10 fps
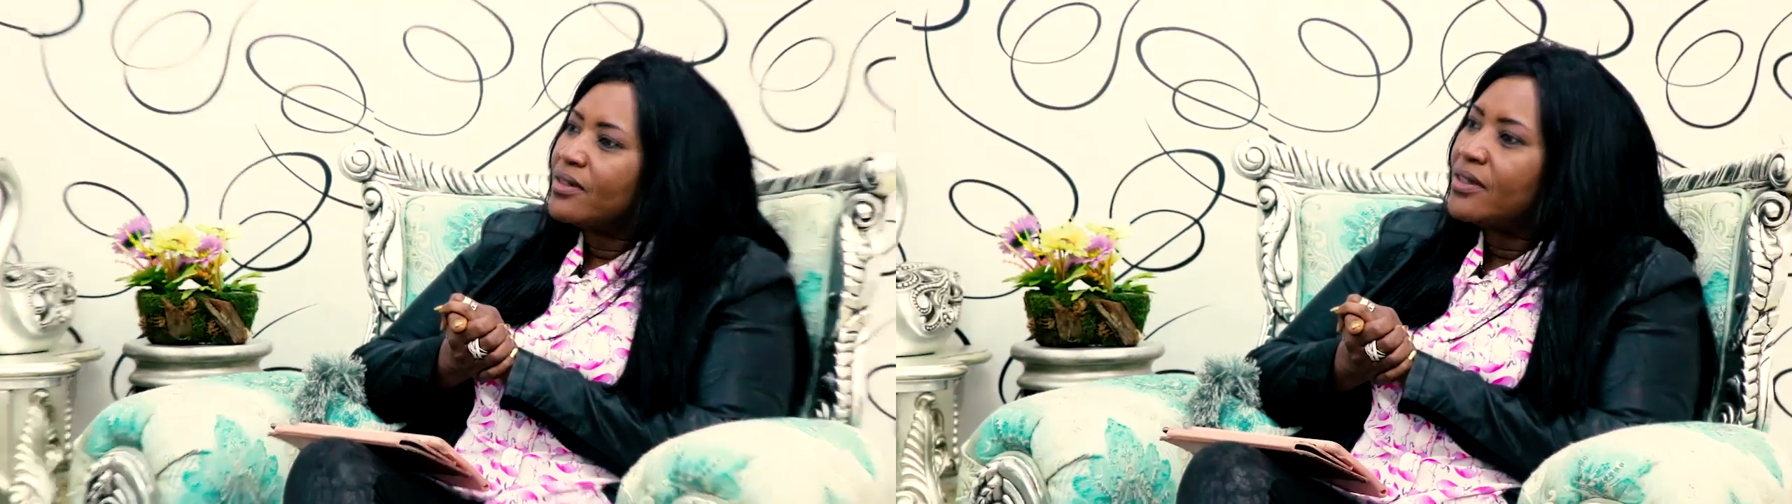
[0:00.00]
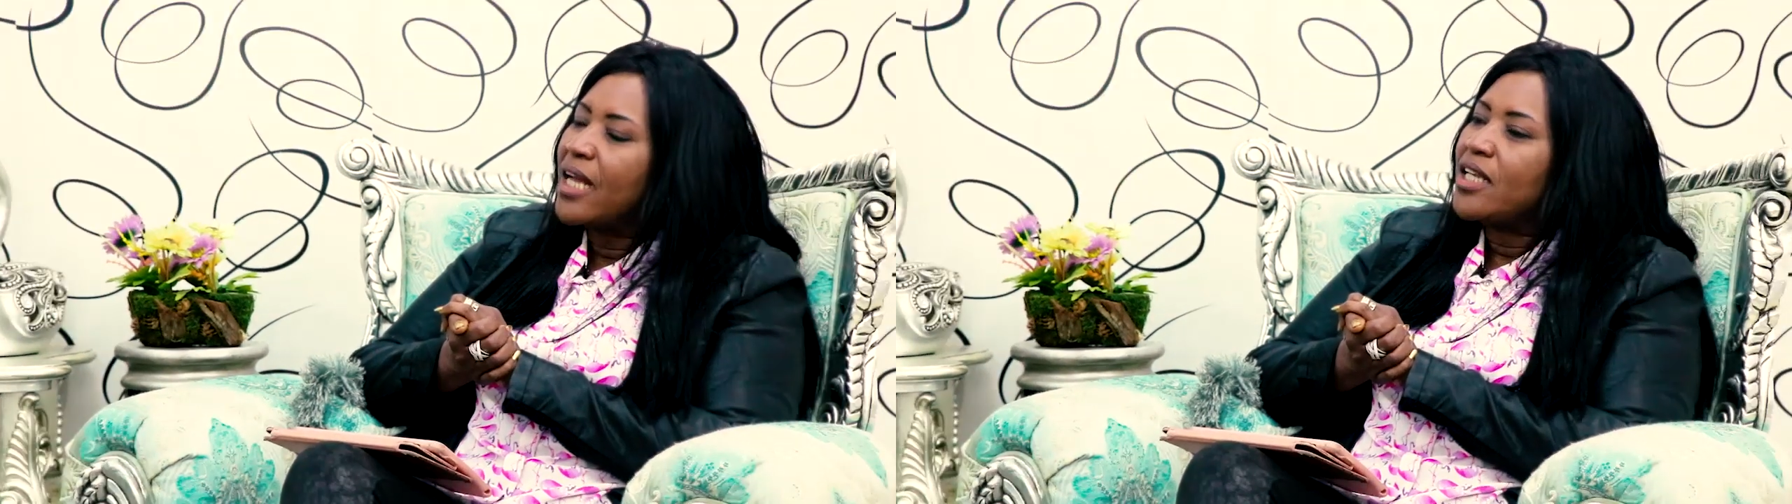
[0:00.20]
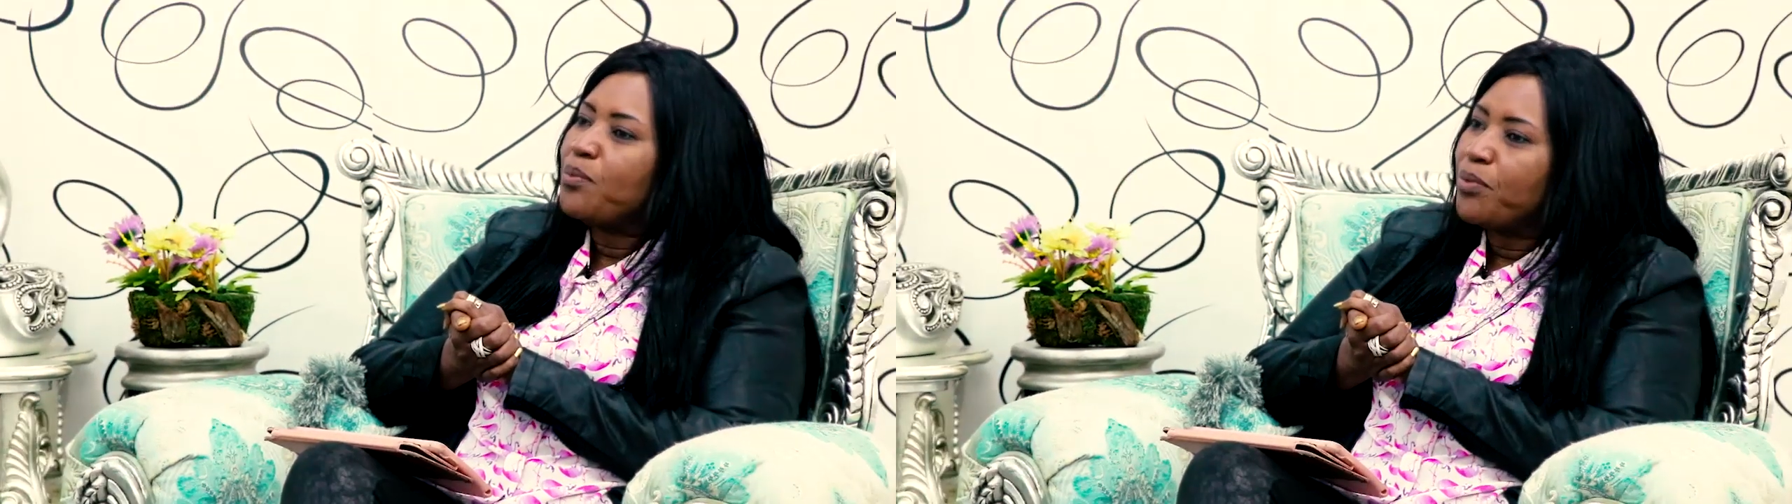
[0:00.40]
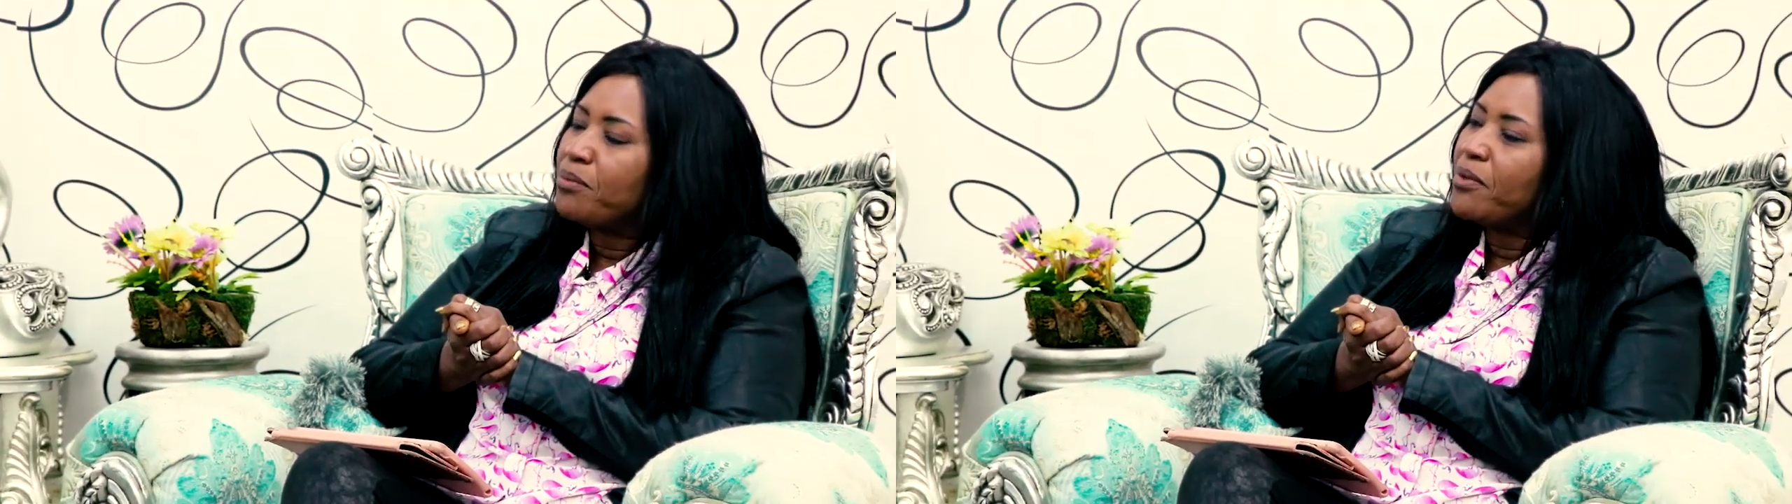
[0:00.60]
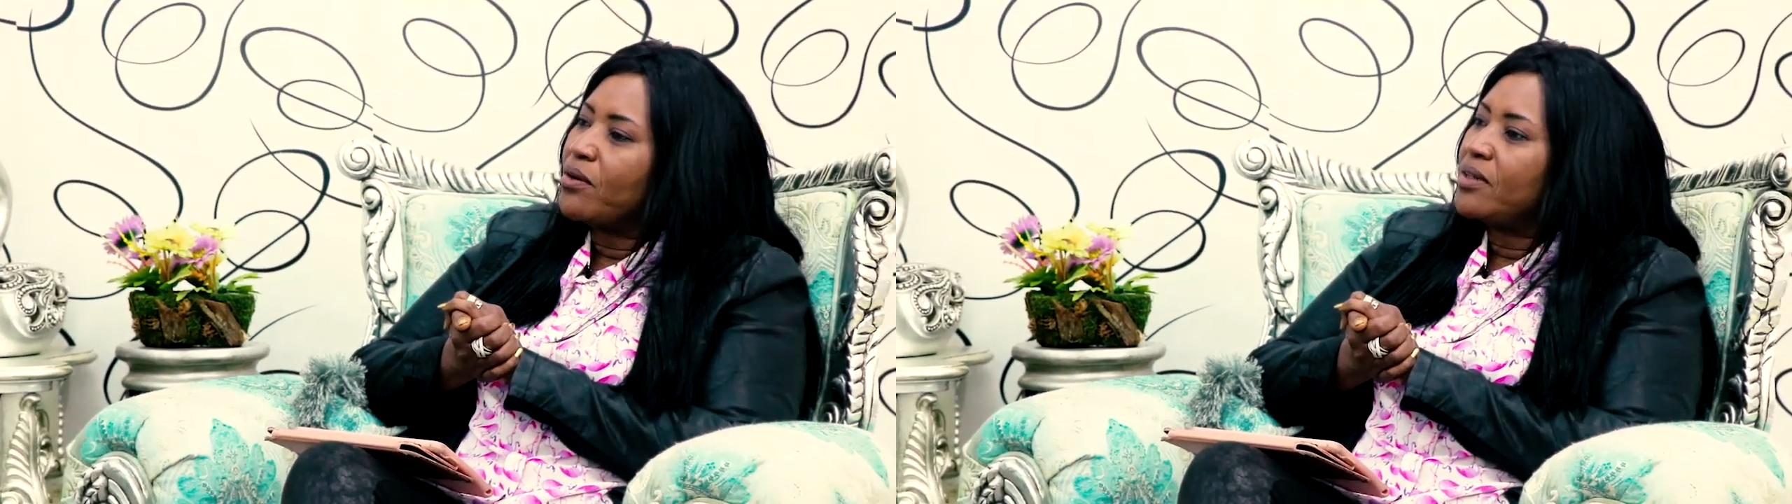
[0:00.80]
that he put
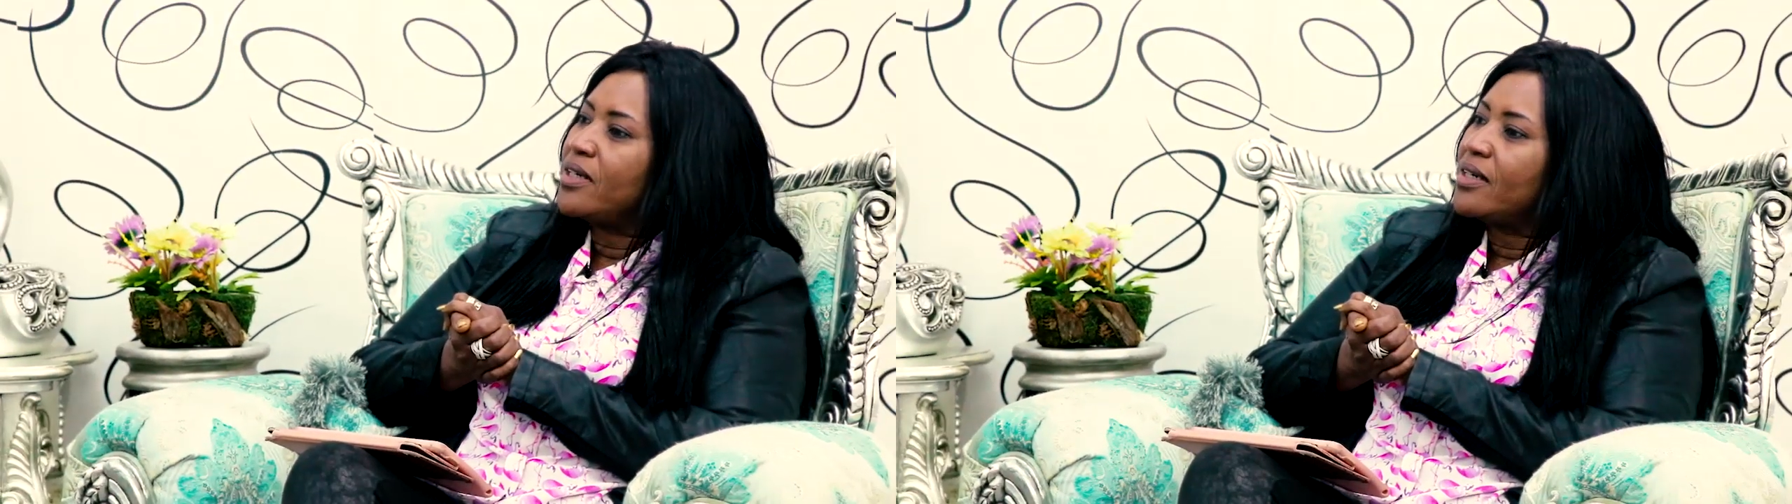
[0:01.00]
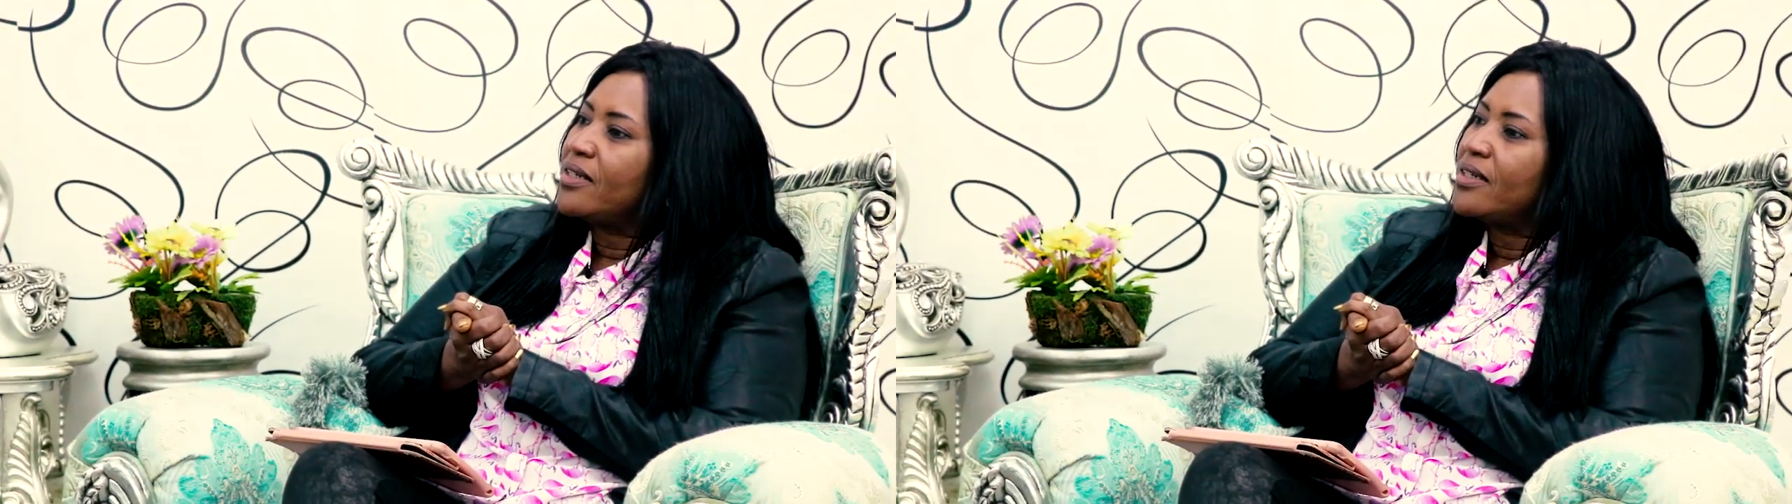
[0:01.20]
me under.